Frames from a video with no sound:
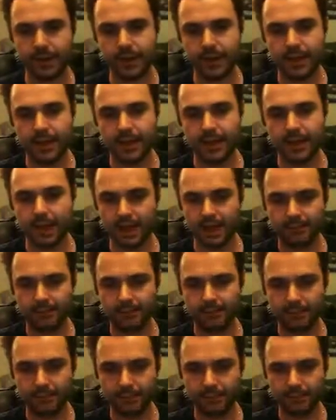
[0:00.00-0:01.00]
I
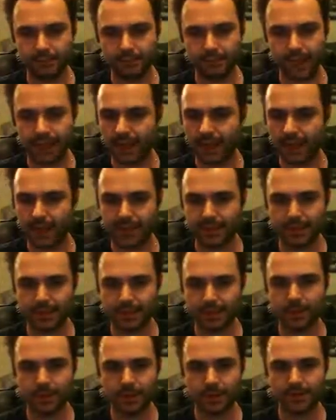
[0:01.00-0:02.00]
like these
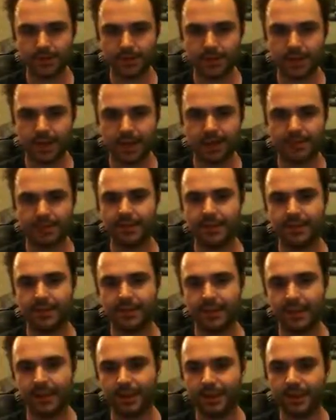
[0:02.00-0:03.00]
squads. I
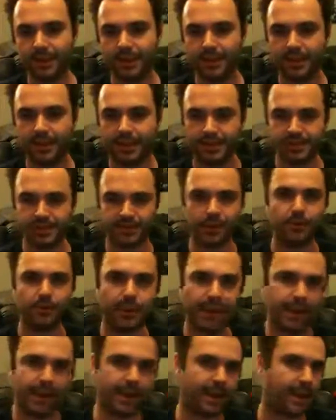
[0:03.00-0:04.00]
think that the
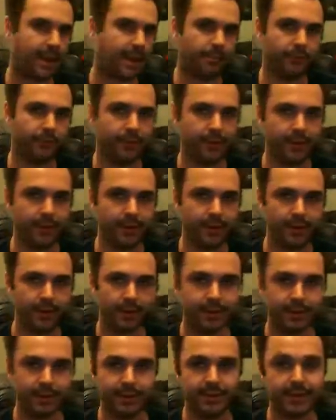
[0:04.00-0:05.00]
assault cannon upgrade
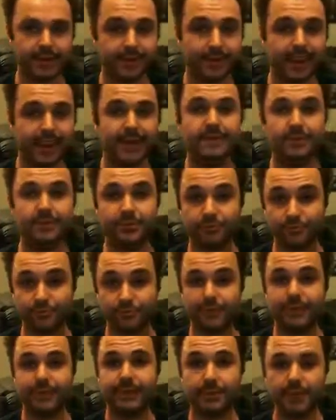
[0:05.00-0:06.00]
on Razorbacks is
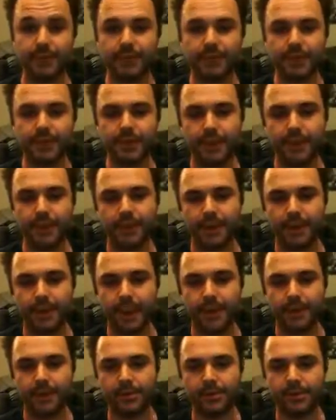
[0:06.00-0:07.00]
really good,
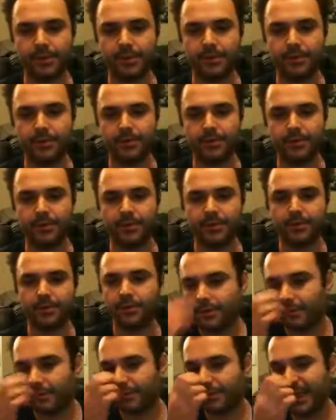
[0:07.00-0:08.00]
but I also,
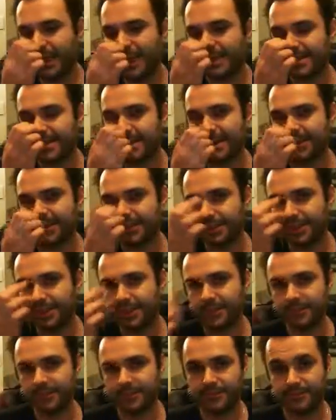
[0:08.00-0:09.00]
as I mentioned
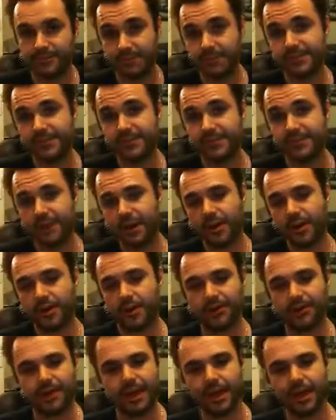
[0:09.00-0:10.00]
in the first video,
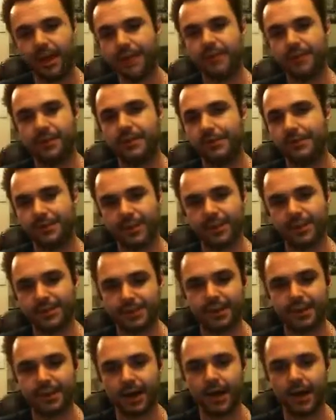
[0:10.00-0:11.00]
they're often the
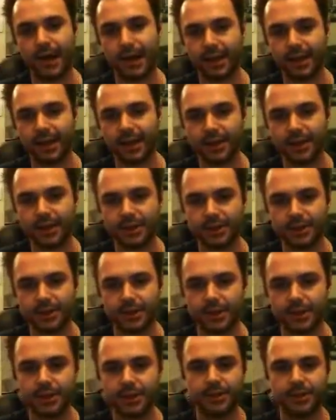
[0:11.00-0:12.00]
first to die.
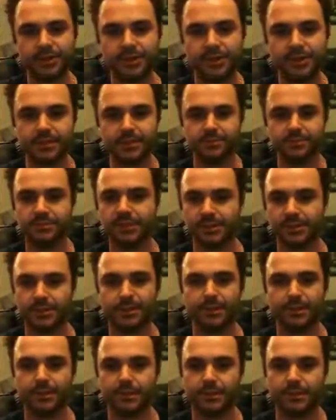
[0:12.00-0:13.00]
So just
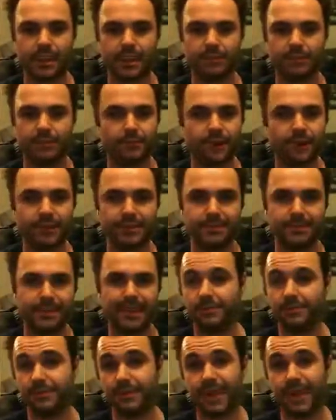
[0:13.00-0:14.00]
assault
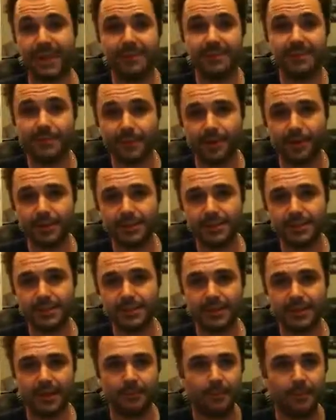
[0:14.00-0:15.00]
Razorbacks with heavy
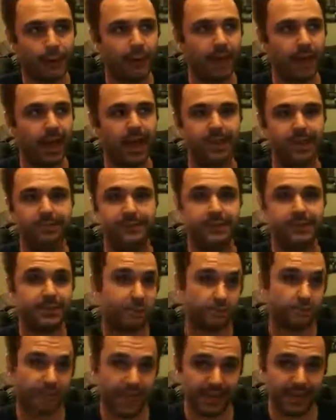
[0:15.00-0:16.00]
bolters are more kind of
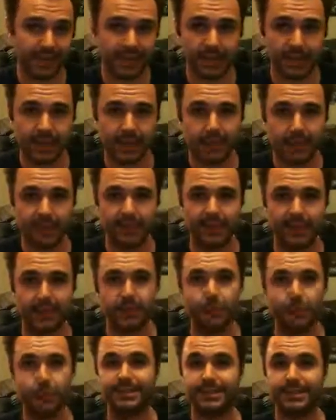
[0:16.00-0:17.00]
discreet, they're
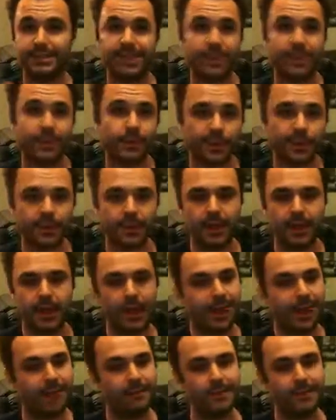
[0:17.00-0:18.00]
more subtle,
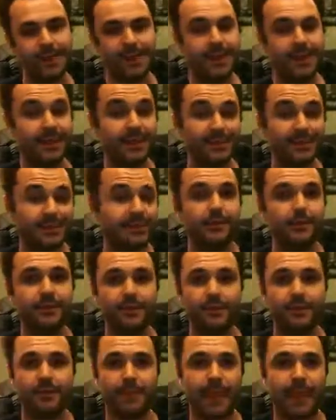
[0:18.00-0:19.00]
and they're still a
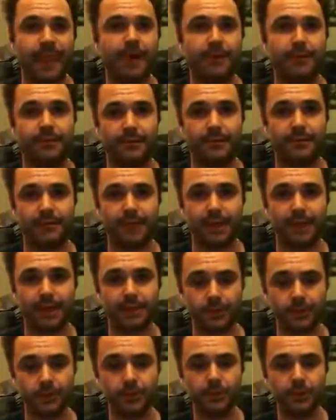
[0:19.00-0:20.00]
very powerful
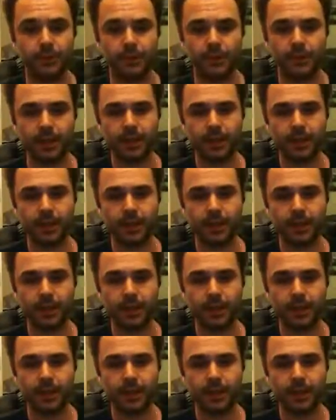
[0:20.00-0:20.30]
tool.